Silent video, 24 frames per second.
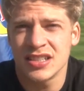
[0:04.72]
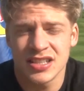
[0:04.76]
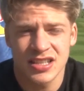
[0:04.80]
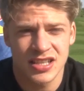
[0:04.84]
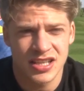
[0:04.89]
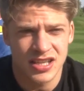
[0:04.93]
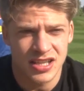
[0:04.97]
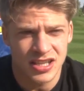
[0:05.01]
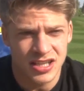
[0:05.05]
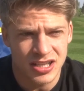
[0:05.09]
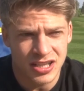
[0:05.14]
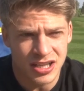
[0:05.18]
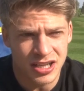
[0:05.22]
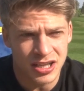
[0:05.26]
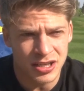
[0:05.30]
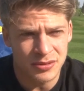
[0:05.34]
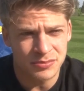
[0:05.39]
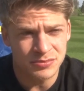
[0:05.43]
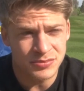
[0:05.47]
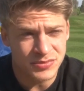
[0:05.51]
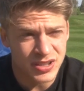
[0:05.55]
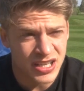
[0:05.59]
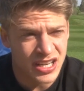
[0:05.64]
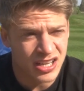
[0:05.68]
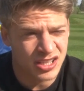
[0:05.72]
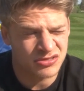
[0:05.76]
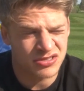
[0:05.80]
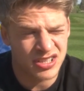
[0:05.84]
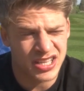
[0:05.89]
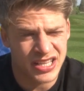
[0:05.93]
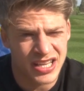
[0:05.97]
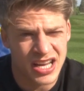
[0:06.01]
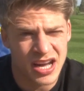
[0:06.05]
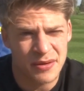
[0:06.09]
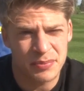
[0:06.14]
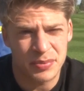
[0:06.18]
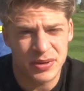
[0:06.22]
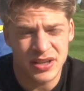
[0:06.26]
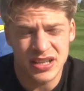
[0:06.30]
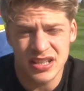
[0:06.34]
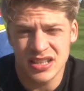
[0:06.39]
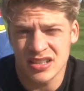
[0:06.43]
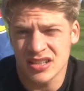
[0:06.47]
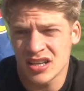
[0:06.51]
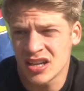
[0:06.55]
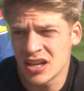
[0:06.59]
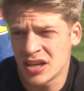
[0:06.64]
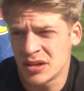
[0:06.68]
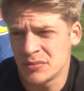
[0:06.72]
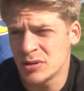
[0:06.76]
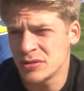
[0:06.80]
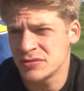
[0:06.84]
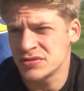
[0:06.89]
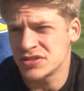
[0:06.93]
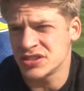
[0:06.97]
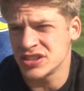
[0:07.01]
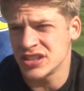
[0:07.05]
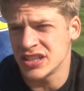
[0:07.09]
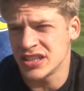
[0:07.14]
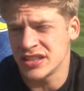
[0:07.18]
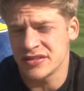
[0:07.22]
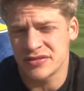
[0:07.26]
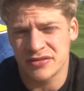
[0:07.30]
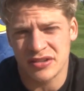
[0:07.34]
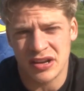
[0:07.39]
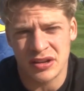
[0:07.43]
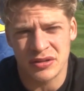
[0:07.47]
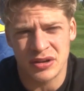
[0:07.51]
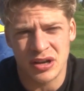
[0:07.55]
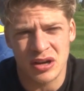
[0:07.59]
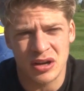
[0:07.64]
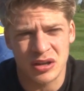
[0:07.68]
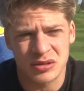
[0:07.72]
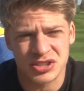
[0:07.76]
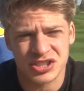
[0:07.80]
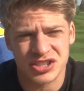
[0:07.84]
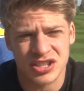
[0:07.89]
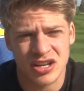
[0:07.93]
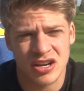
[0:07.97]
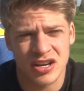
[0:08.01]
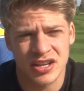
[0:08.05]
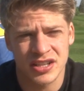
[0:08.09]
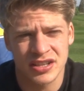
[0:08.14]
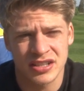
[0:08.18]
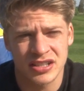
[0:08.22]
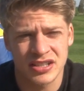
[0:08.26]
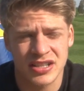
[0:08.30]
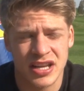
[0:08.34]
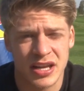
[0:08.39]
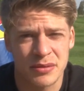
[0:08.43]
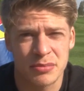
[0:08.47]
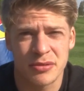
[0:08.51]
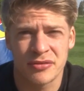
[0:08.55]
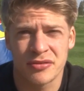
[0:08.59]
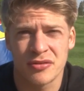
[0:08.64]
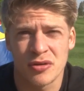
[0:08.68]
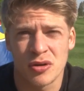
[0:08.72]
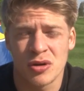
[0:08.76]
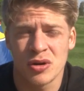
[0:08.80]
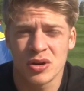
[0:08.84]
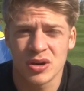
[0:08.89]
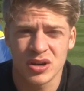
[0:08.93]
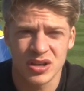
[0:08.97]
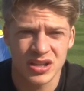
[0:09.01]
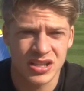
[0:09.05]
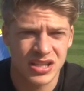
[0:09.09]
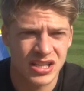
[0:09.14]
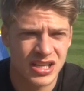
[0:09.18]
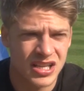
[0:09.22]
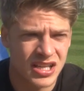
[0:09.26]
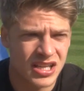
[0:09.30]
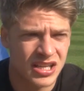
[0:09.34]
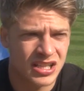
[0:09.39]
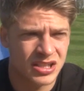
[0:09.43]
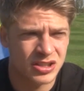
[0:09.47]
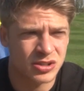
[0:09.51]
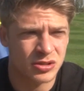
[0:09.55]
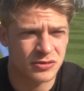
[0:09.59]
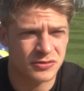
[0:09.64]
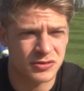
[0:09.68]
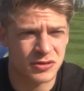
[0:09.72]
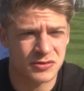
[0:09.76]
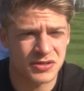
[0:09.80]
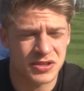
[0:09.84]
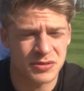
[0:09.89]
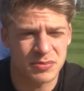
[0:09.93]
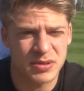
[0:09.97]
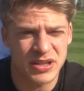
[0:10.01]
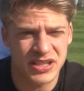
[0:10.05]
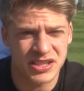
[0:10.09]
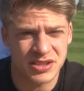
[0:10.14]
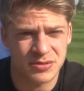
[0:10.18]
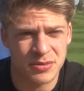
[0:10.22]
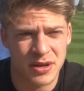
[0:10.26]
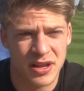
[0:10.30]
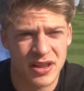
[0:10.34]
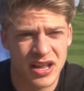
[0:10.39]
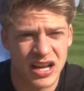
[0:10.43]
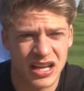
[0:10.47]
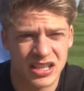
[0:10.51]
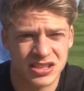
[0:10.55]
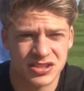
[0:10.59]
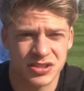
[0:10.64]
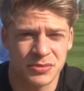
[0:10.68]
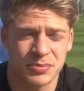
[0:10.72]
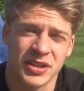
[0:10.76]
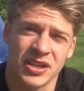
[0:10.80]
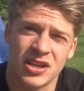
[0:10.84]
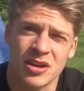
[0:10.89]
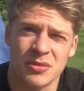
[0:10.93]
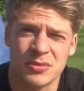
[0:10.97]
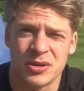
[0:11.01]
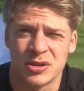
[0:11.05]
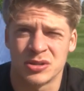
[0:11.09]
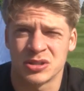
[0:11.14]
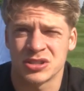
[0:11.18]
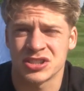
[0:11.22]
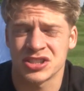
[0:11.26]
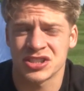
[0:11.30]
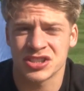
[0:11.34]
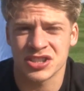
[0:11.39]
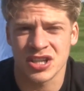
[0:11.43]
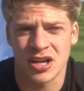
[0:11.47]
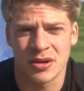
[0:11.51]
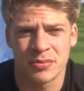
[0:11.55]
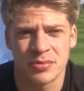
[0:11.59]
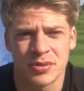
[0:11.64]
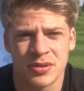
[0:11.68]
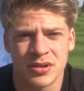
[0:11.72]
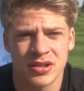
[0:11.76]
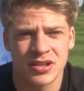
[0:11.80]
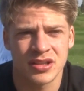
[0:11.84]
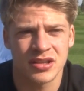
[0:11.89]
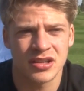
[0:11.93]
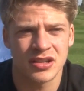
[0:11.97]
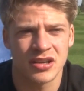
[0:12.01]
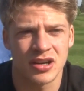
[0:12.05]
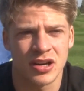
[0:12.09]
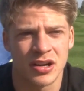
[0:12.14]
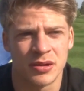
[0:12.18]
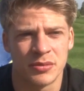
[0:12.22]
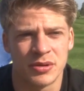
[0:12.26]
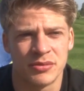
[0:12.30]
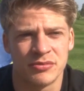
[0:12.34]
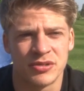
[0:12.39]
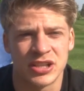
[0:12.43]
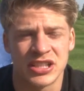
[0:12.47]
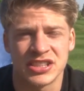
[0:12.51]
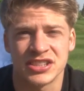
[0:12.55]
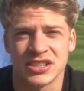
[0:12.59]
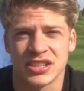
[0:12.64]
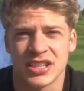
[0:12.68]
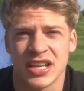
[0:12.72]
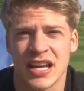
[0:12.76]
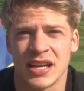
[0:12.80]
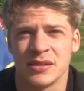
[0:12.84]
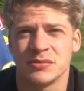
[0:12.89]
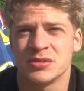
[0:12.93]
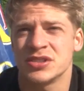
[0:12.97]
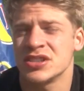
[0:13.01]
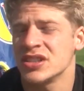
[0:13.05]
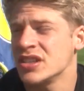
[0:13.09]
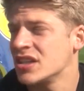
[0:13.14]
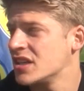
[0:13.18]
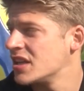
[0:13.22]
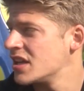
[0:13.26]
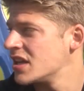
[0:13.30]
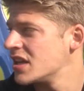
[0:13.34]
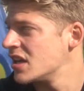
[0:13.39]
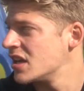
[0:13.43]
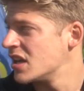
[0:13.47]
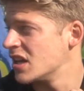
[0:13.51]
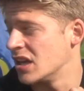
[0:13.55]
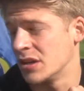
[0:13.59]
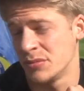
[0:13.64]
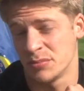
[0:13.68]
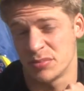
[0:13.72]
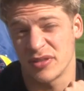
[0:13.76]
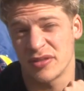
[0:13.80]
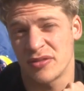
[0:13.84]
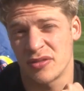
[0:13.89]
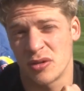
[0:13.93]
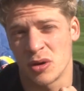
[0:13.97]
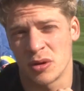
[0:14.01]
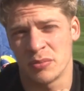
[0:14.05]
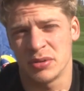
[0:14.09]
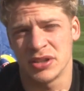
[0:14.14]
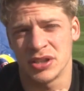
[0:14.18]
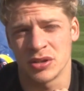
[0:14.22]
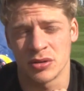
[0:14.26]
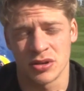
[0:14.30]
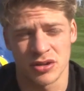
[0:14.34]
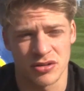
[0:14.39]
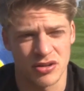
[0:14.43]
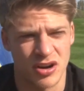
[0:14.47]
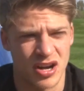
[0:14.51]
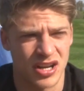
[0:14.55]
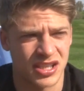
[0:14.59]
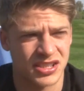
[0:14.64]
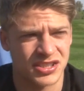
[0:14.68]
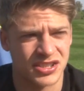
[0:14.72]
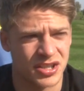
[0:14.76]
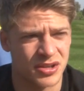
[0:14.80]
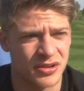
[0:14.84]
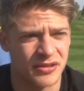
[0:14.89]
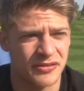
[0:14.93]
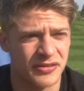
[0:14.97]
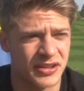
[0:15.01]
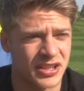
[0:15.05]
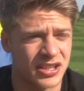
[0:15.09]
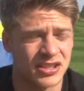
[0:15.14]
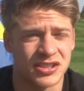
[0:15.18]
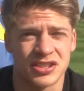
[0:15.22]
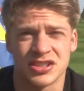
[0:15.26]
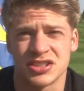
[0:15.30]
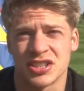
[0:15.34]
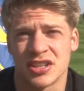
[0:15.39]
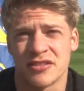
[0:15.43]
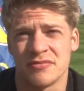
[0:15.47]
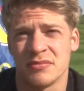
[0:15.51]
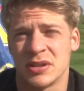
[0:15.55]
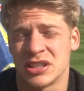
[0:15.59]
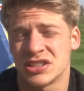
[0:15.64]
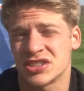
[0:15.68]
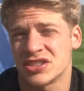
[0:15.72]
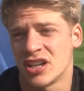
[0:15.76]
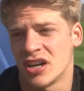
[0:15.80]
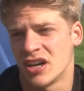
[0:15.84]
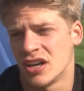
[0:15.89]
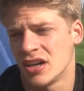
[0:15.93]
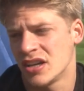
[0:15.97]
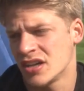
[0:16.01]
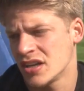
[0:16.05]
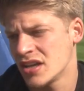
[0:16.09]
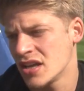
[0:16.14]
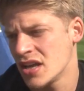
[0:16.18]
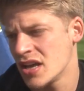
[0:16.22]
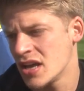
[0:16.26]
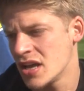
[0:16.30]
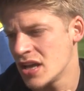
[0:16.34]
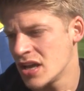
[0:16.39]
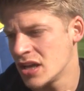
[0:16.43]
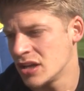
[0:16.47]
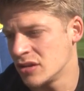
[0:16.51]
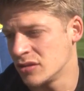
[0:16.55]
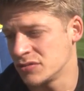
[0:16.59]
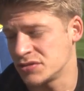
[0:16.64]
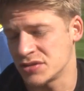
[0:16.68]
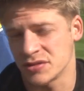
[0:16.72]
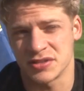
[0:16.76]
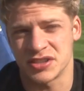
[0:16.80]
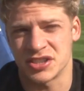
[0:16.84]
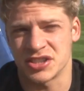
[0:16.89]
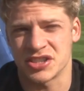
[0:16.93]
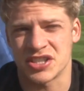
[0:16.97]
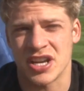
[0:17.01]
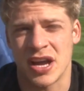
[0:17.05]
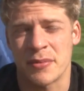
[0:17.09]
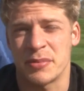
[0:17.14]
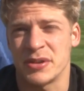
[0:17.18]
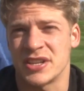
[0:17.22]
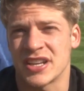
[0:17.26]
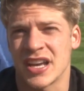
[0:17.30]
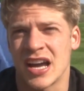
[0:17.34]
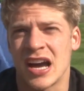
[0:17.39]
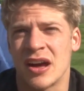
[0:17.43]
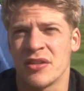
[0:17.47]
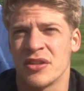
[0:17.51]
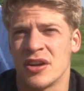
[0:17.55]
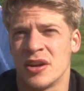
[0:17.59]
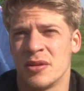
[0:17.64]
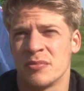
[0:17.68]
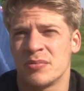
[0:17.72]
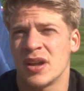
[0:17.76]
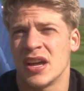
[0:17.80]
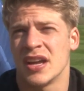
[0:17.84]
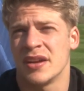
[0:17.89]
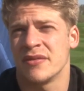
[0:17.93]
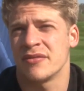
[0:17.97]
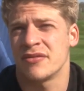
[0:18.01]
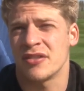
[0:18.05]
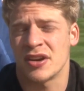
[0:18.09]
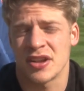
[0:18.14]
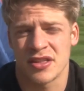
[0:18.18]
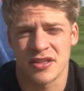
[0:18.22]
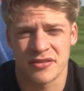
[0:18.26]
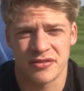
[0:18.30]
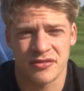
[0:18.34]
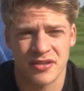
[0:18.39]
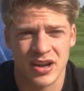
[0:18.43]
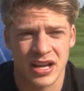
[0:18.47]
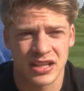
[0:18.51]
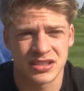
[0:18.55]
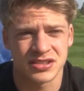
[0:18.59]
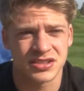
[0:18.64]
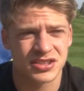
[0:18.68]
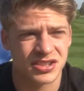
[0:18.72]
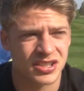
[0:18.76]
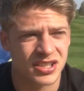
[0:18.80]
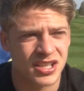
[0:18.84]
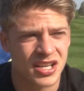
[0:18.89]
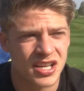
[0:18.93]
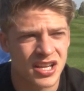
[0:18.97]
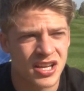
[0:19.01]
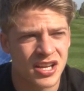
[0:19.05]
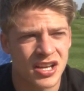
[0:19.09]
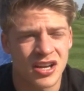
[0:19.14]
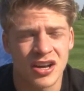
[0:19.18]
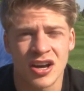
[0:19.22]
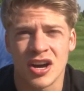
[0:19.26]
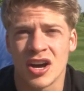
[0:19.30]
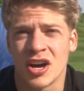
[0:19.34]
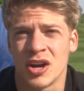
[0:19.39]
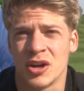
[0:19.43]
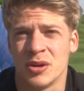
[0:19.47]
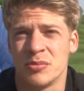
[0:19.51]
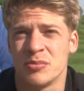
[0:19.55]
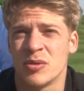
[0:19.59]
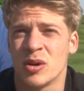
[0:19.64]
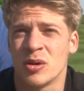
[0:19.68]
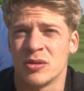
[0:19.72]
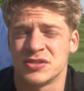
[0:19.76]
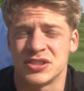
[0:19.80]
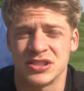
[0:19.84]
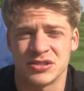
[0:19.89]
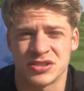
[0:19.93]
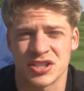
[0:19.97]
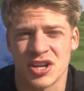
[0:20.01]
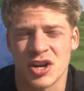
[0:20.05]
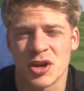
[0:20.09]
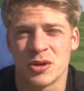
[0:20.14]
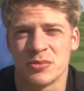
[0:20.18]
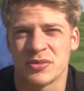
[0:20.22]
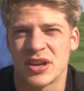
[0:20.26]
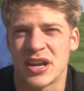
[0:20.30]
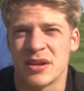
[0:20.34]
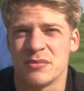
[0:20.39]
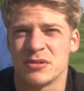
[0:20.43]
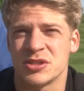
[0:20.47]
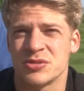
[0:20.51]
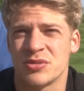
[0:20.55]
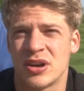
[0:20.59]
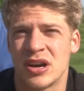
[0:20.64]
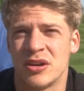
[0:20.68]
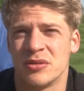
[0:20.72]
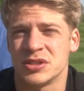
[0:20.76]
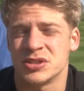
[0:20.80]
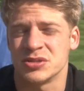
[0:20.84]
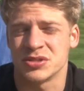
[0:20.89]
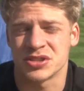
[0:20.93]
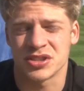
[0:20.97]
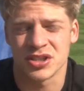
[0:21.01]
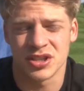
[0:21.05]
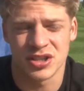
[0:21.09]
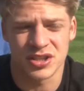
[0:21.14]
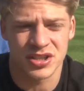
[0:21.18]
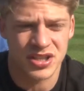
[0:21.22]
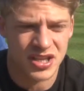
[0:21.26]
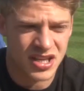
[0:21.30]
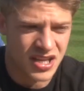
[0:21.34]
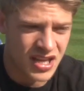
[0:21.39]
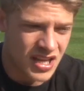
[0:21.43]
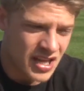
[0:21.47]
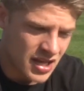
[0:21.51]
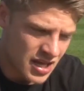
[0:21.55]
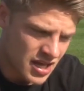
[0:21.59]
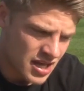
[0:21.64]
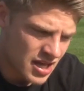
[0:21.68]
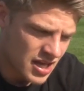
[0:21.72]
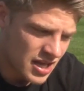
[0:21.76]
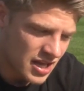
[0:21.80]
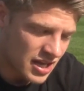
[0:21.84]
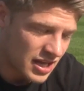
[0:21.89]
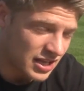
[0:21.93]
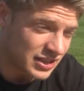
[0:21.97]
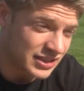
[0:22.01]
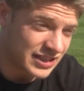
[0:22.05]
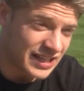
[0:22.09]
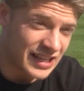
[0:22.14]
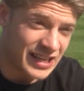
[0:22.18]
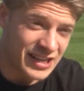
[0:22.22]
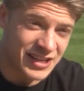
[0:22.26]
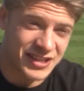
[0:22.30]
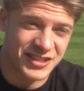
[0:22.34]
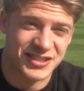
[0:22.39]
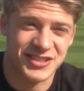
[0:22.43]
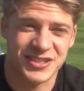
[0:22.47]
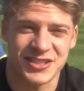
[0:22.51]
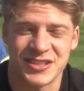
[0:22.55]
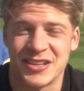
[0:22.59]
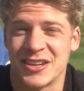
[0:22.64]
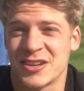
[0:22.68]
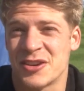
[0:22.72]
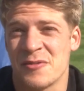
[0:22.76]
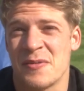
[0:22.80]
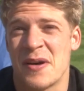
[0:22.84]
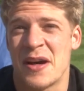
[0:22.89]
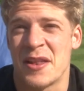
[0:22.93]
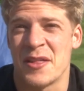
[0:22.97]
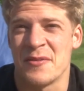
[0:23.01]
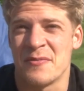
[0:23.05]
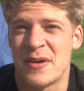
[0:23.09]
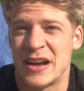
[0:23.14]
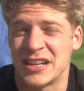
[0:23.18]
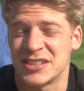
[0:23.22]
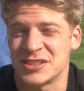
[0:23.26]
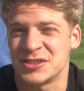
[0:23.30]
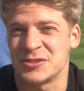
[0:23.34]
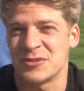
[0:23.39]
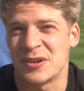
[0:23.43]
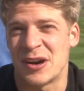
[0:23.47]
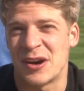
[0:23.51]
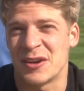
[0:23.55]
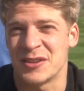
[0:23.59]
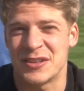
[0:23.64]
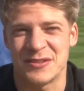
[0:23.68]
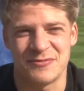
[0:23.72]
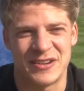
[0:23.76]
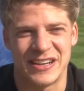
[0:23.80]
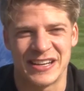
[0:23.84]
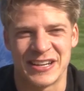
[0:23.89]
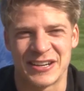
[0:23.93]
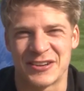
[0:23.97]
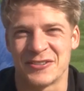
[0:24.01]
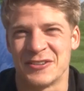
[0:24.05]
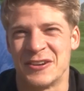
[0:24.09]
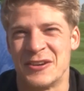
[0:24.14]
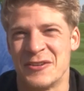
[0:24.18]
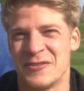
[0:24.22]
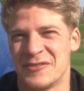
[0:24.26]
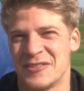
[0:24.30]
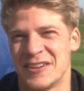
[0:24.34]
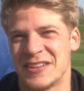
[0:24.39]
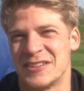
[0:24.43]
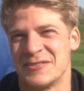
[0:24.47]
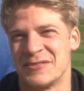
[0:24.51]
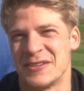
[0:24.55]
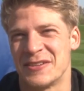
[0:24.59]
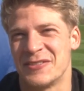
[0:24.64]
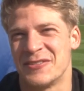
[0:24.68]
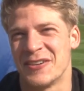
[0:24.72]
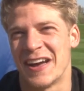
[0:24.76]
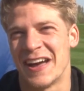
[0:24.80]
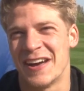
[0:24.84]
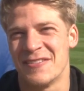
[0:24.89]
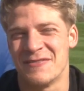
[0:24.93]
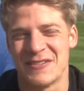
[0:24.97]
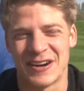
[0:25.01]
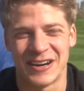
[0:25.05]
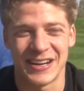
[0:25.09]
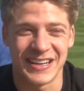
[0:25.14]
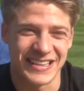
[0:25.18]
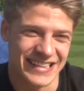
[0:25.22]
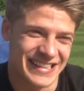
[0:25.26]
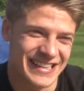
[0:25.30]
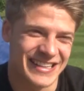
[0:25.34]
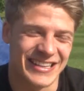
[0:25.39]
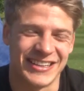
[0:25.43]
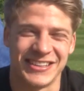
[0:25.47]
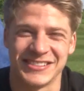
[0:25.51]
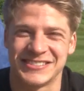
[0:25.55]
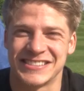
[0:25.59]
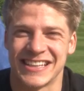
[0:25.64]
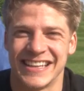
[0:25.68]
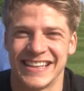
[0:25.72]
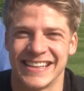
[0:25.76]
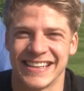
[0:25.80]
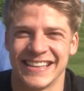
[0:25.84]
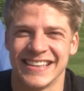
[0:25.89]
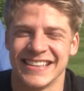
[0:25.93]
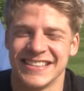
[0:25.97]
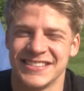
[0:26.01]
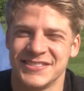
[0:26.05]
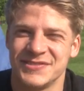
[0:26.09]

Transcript: Yeah, I was really happy. Obviously found out I was starting the day before, so I was obviously pleased about that because I've been coming on as a sub in recent games and thought I'd been doing alright, so I think I deserved my start. I was obviously just happy to get out there and play in front of the fans at home. Obviously it was a home game as well, which was good. And yeah, so I got man of the match as well. I didn't really agree with it, to be fair, but I'll take it.